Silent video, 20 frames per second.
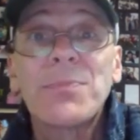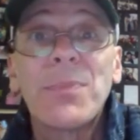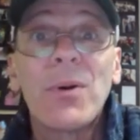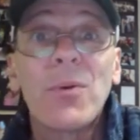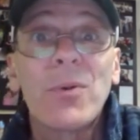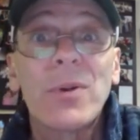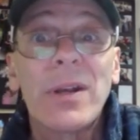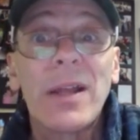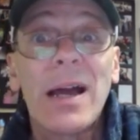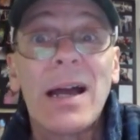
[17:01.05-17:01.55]

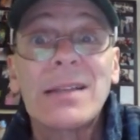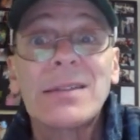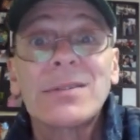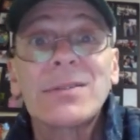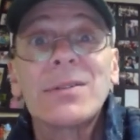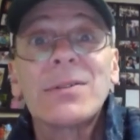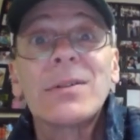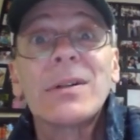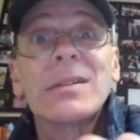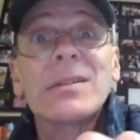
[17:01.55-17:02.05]
but we're not,
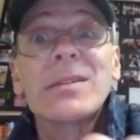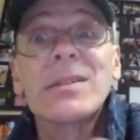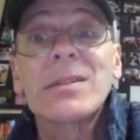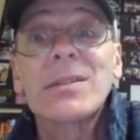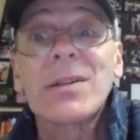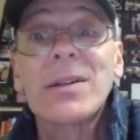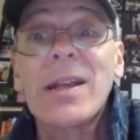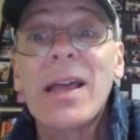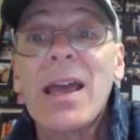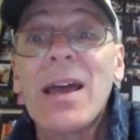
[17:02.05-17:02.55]
so I'm
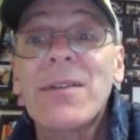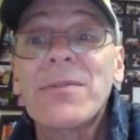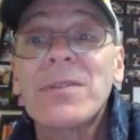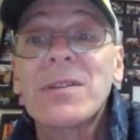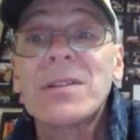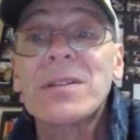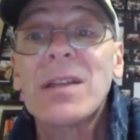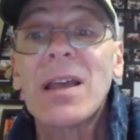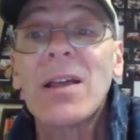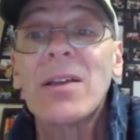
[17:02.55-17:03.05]
just going to have
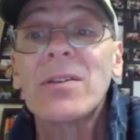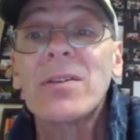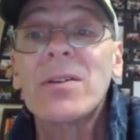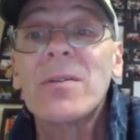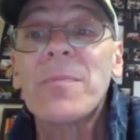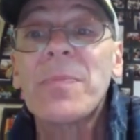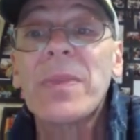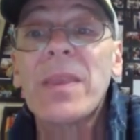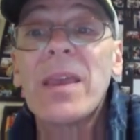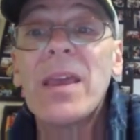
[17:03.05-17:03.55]
to tell you.
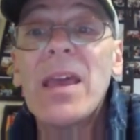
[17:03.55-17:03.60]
